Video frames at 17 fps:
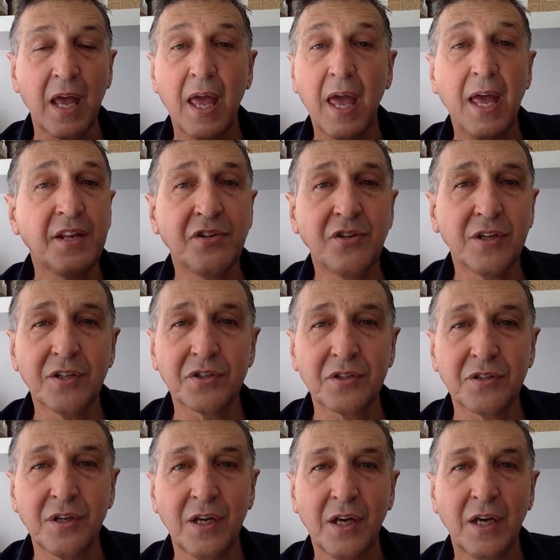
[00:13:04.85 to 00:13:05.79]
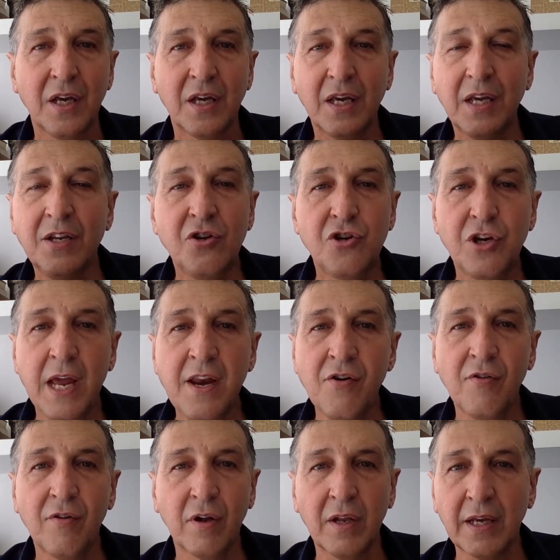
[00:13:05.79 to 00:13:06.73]
and just in
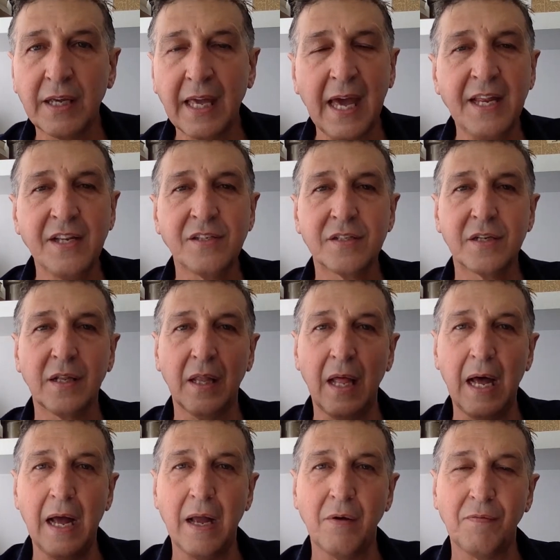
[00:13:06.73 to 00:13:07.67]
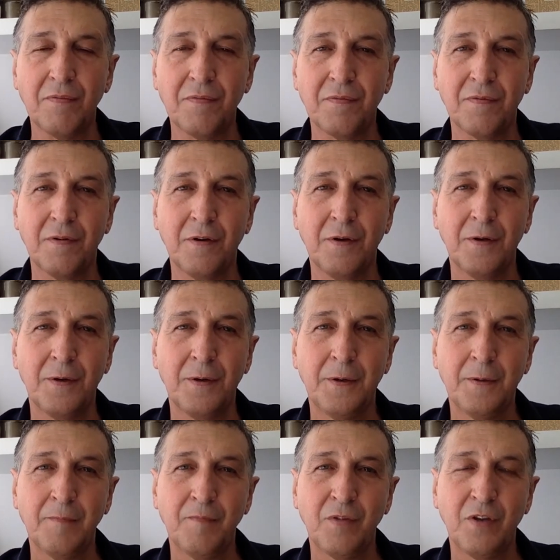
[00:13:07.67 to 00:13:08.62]
general, against life.
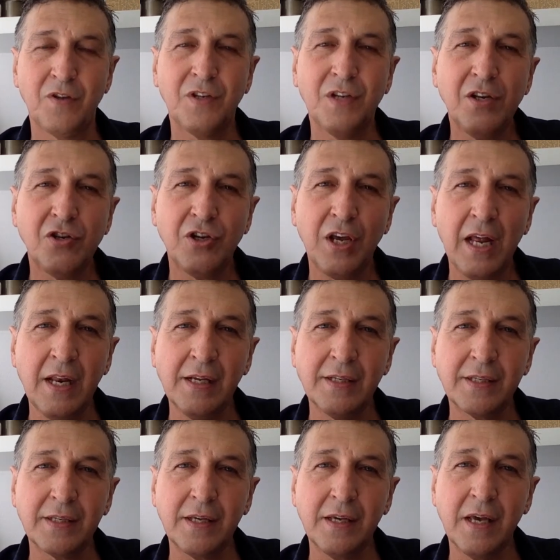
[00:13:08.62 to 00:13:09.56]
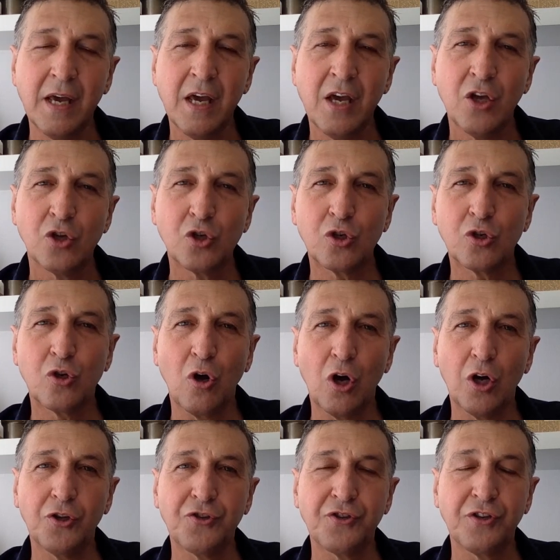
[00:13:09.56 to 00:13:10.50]
You see, jealousy
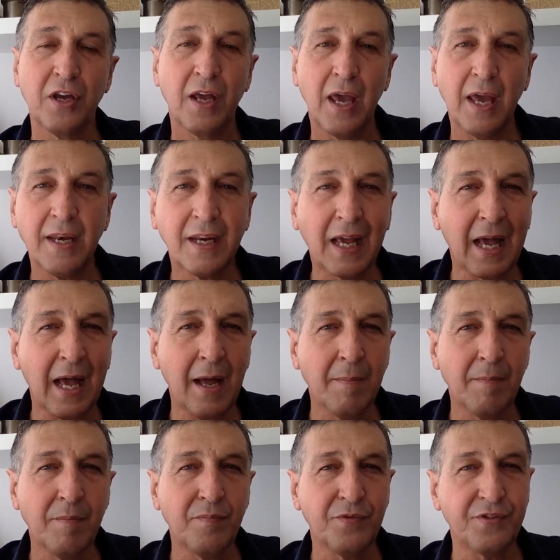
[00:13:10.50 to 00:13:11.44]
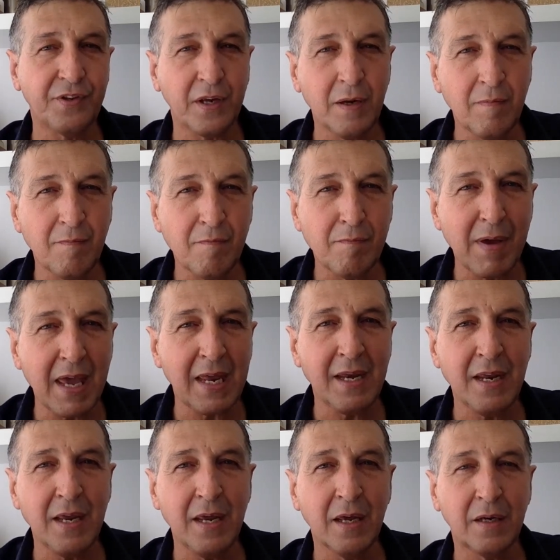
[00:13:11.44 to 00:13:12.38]
starts and comes in
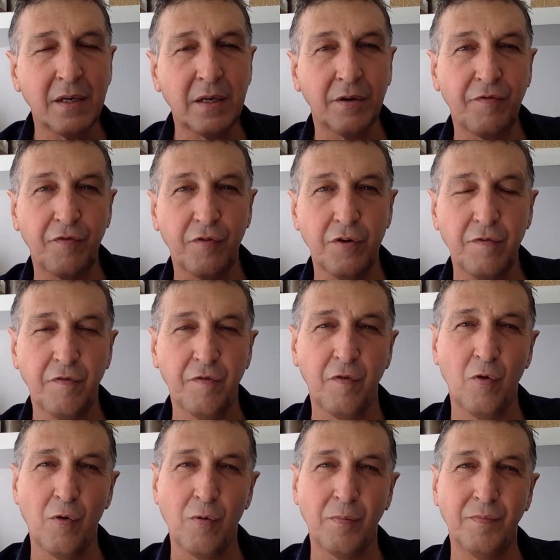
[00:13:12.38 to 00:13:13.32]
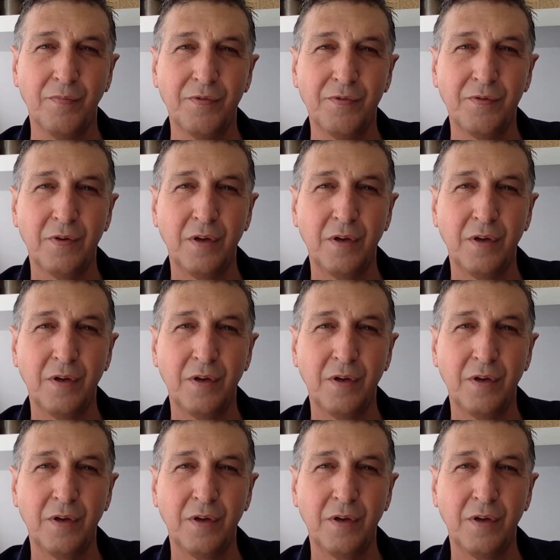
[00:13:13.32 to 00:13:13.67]
many different forms.